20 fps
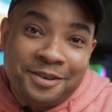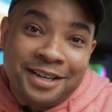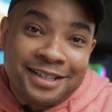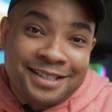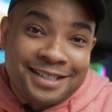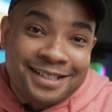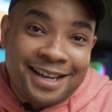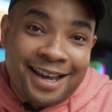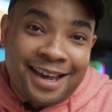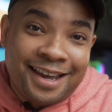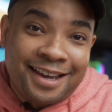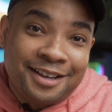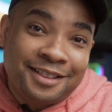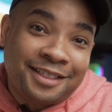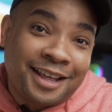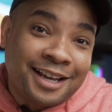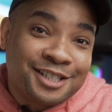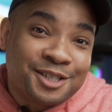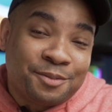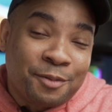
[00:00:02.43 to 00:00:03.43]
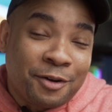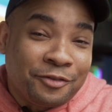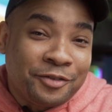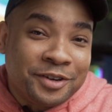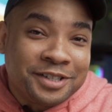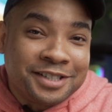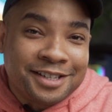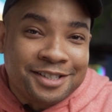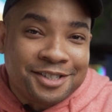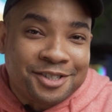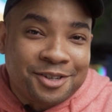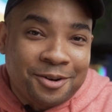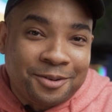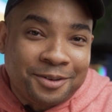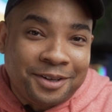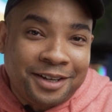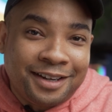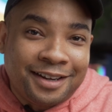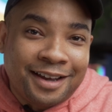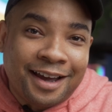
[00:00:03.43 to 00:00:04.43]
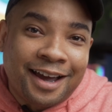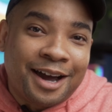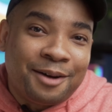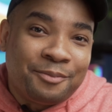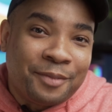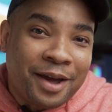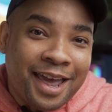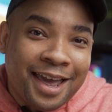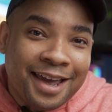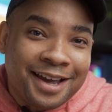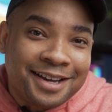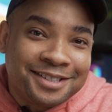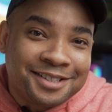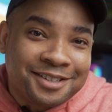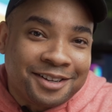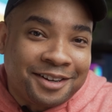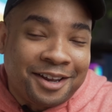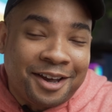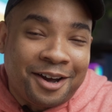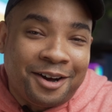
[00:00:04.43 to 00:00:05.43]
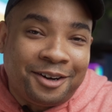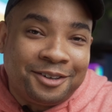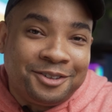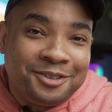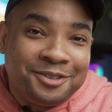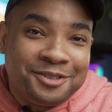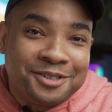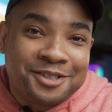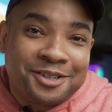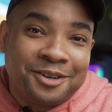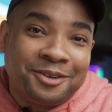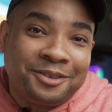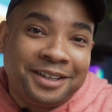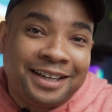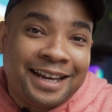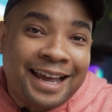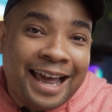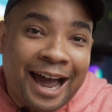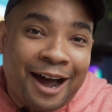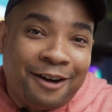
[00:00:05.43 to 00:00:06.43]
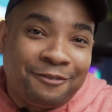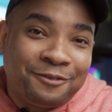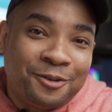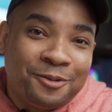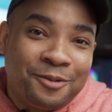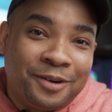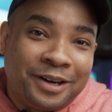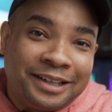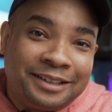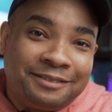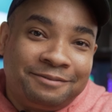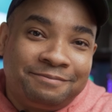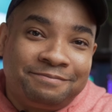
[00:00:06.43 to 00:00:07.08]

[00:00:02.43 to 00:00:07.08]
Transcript: and today, thanks to my friends at Sony, I got my hands on the all-new Sony Alpha 1.